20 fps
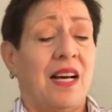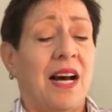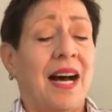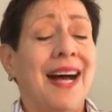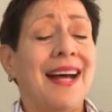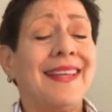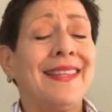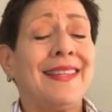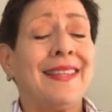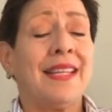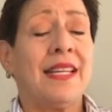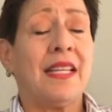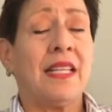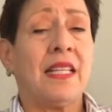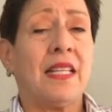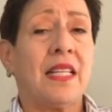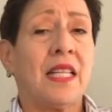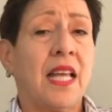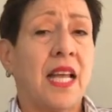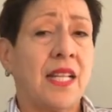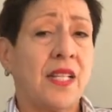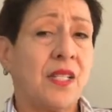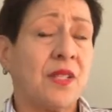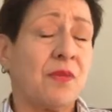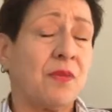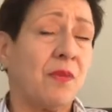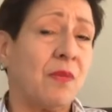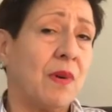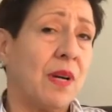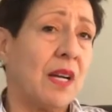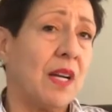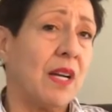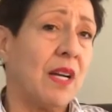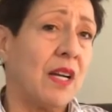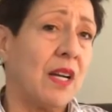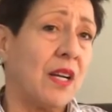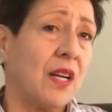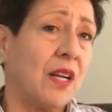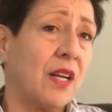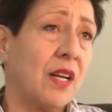I think that's
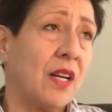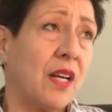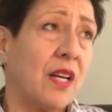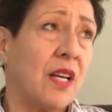where